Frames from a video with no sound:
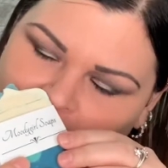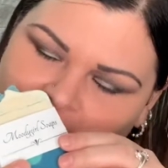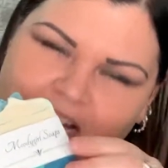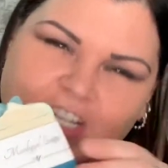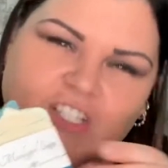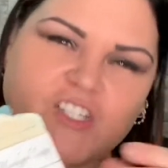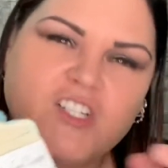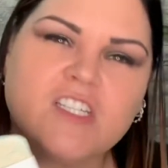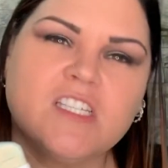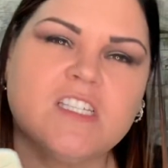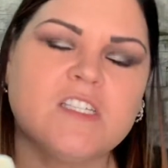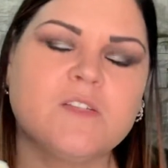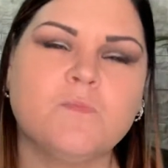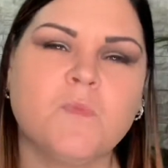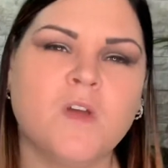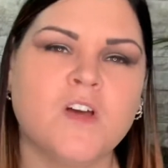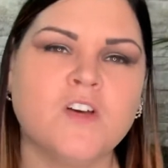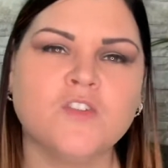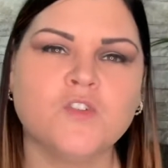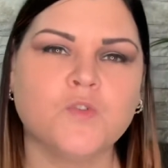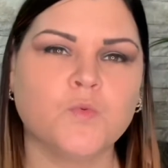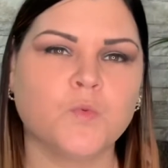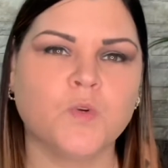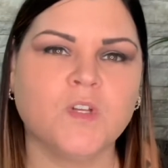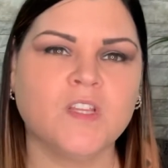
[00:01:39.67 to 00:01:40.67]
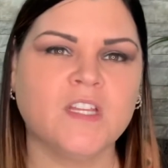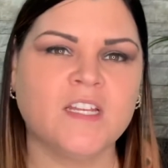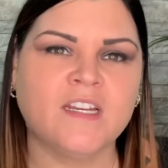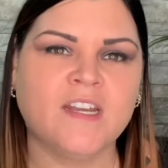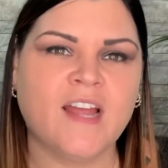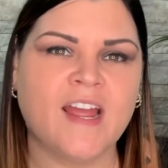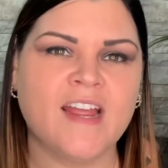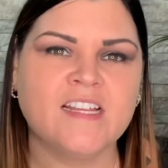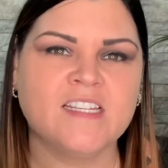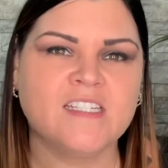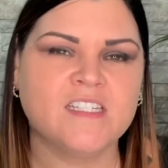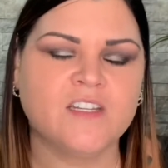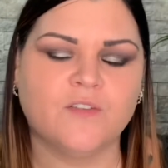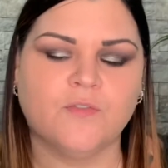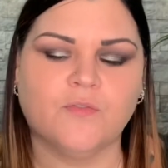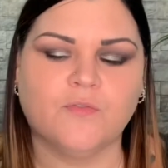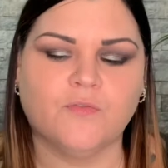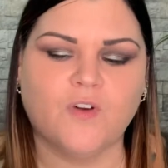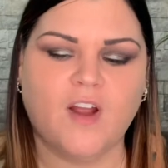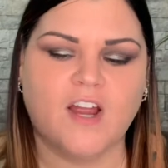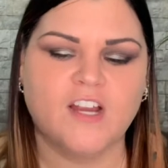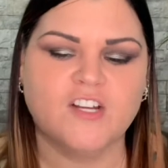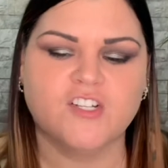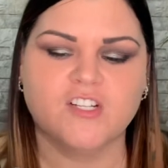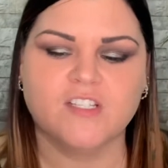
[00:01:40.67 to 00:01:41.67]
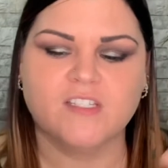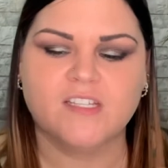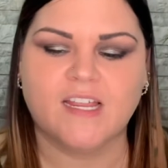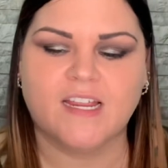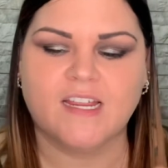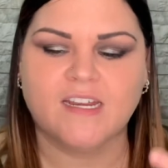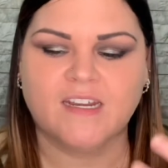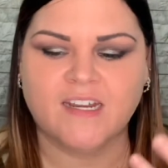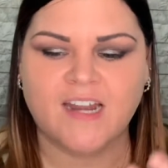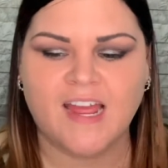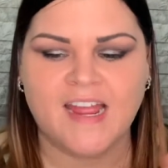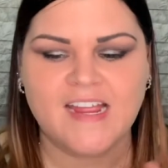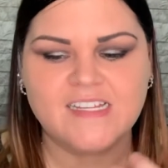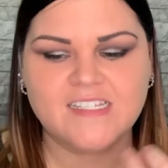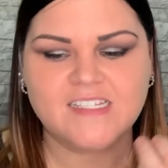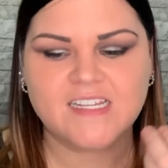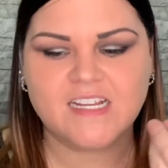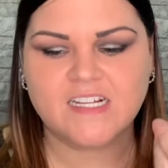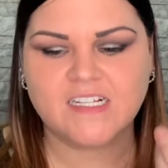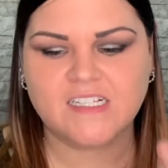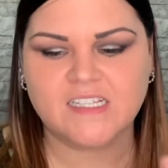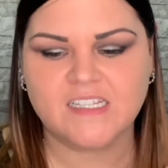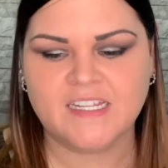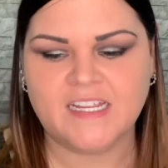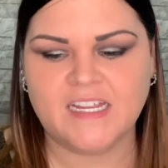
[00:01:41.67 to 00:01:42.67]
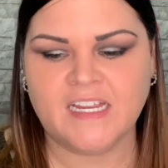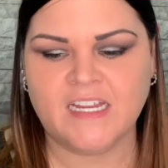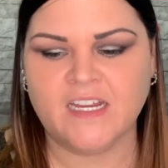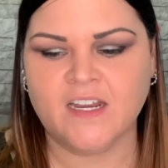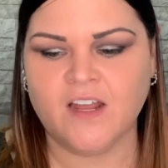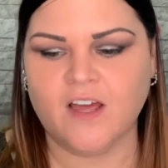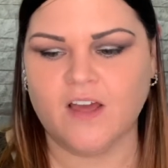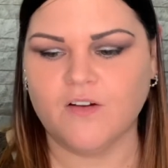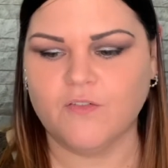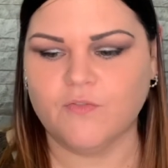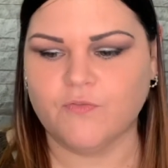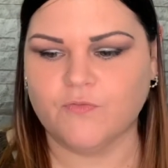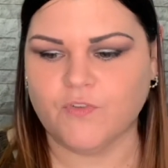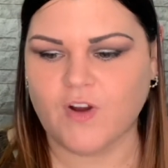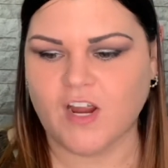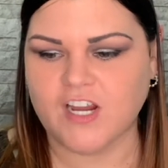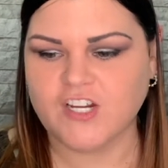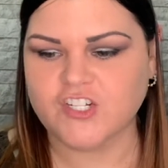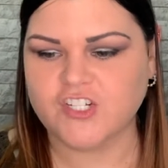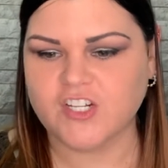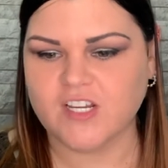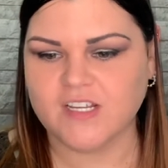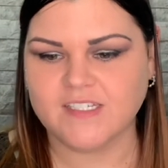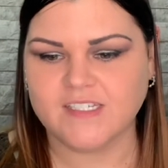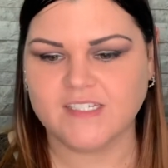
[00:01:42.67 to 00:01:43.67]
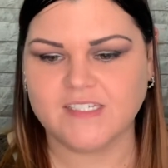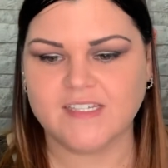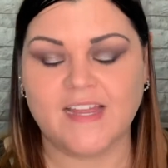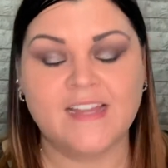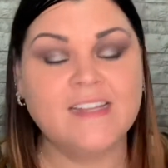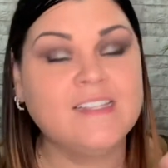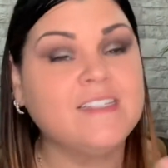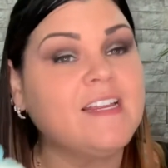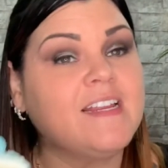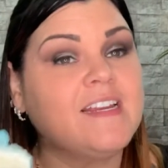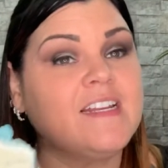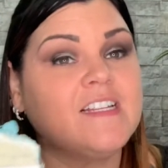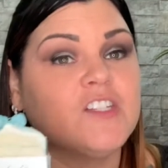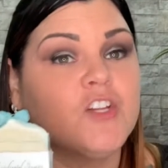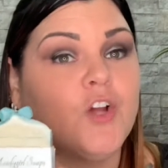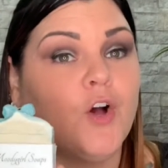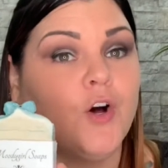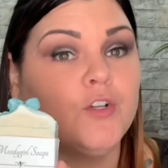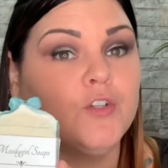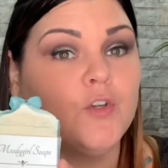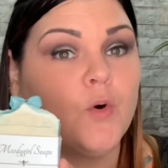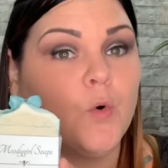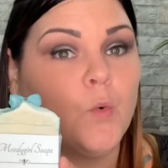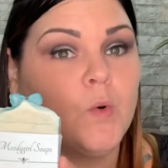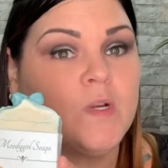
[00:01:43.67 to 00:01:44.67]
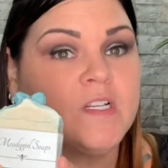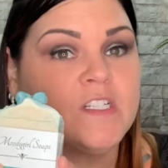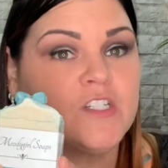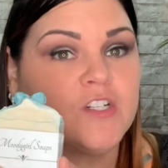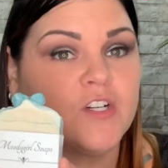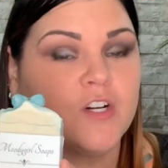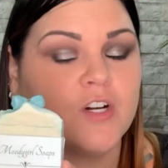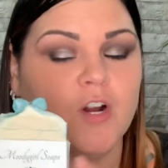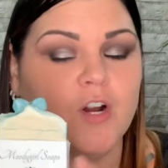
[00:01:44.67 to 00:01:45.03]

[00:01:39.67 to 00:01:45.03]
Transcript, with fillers: it just smells really nice and fresh. It's like a nice, clean, fresh scent, and it's called Winter